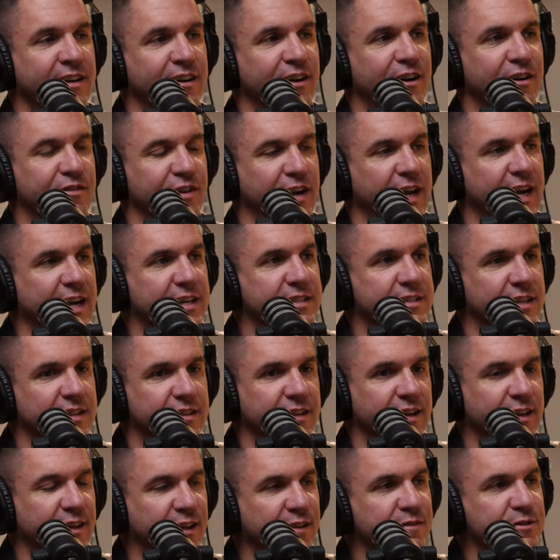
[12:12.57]
of an asset
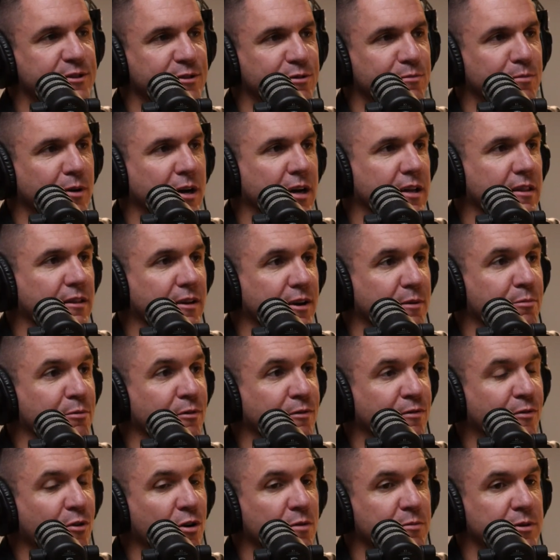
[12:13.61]
that gives you bond-like
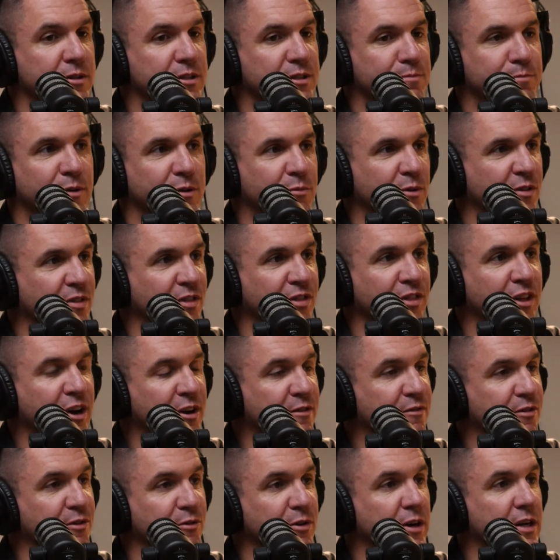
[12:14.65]
performance, but with none
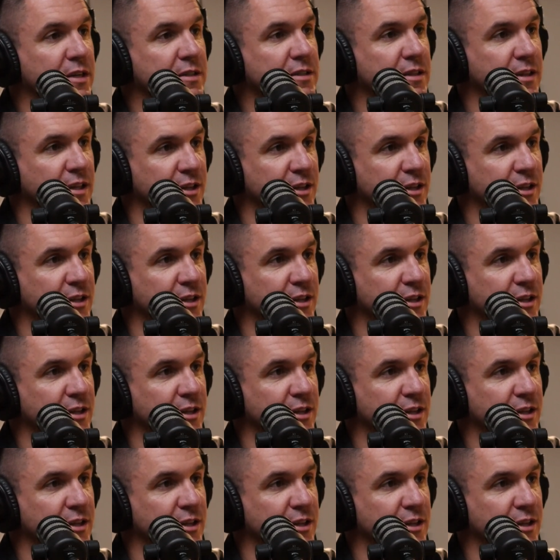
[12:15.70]
of the risk.